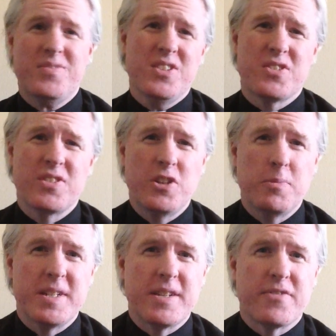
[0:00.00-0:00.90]
It's a little
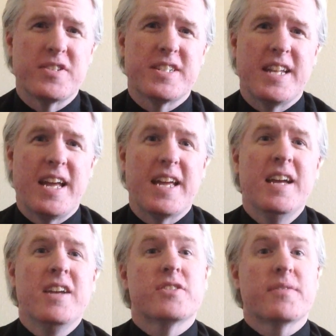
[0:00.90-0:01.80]
bit different today.
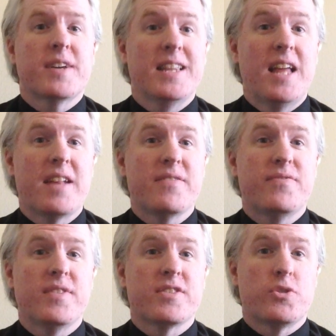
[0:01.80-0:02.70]
So I've got a lot of
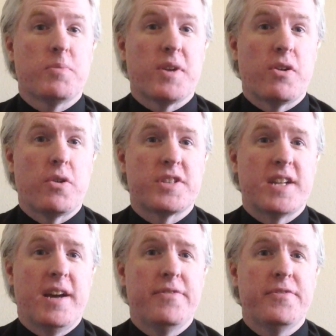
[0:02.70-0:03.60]
superhero
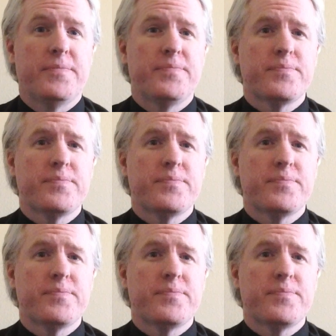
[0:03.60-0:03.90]
stuff.